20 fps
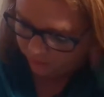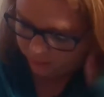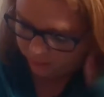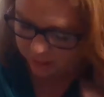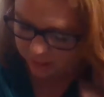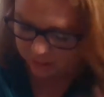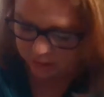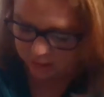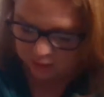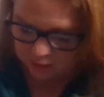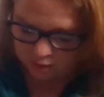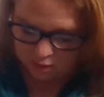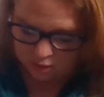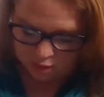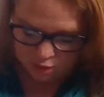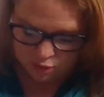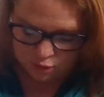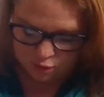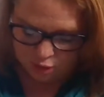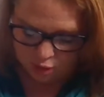Then
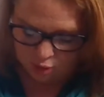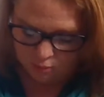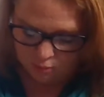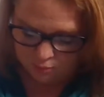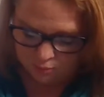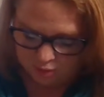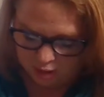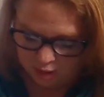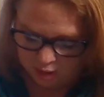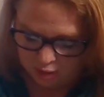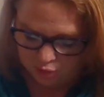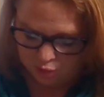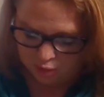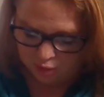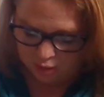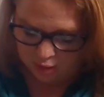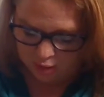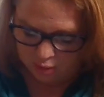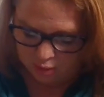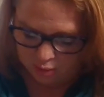in Psalms
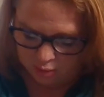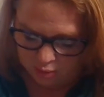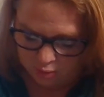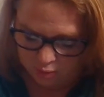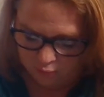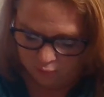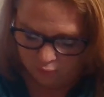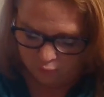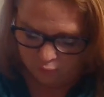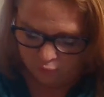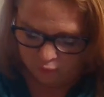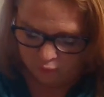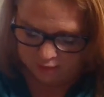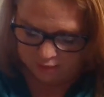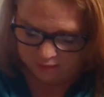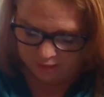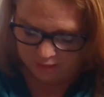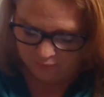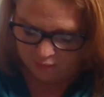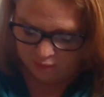
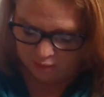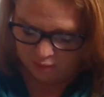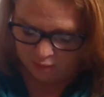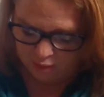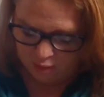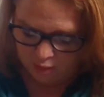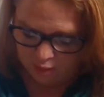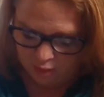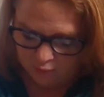147,